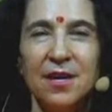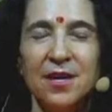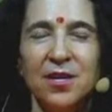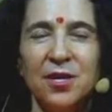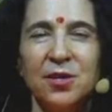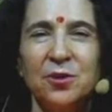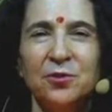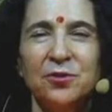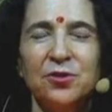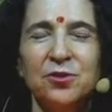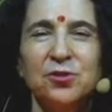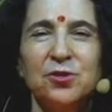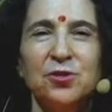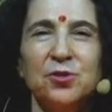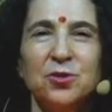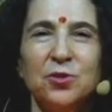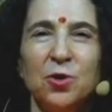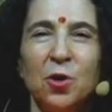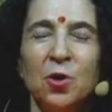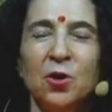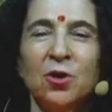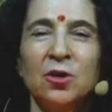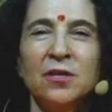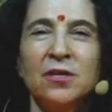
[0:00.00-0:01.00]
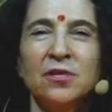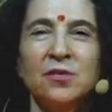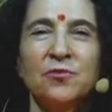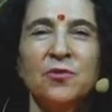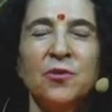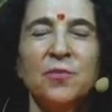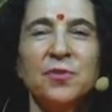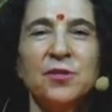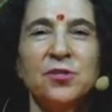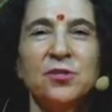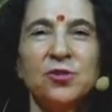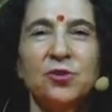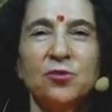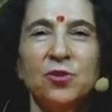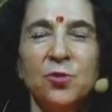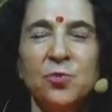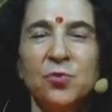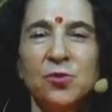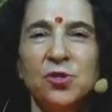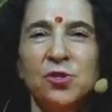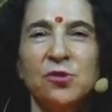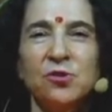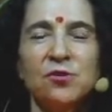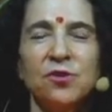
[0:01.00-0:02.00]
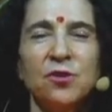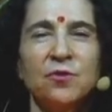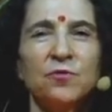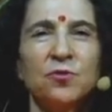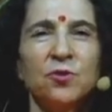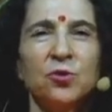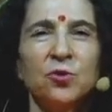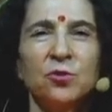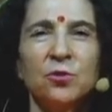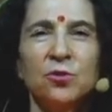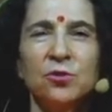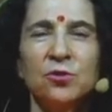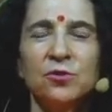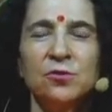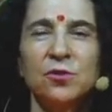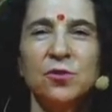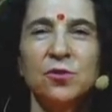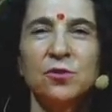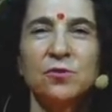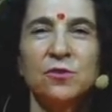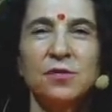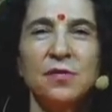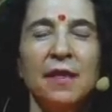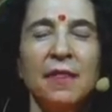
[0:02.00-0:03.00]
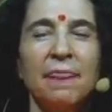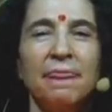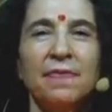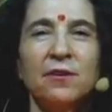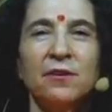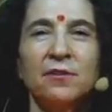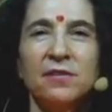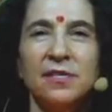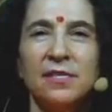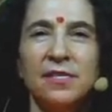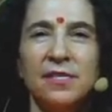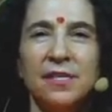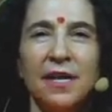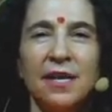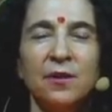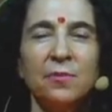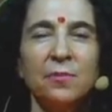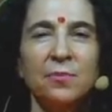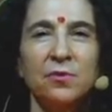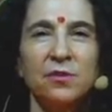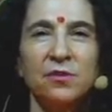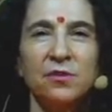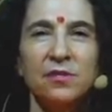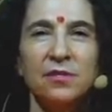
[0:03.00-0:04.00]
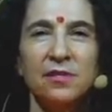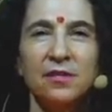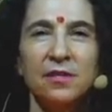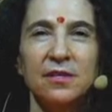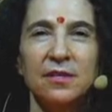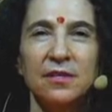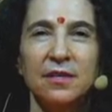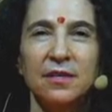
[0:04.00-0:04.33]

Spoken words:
You know, the stories from the scriptures of gurus who sent their disciples